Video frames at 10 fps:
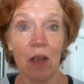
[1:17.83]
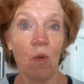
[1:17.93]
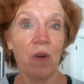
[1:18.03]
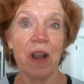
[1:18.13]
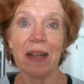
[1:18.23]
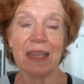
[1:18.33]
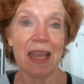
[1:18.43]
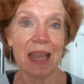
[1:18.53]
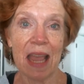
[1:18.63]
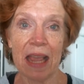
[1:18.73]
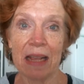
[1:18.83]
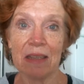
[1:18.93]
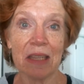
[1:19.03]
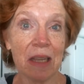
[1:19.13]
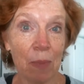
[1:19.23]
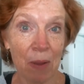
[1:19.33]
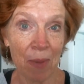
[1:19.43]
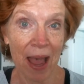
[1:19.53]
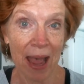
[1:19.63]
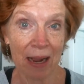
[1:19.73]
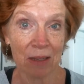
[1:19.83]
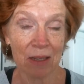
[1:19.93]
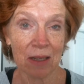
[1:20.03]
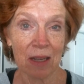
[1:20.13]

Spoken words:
we're not taking sleeping bags,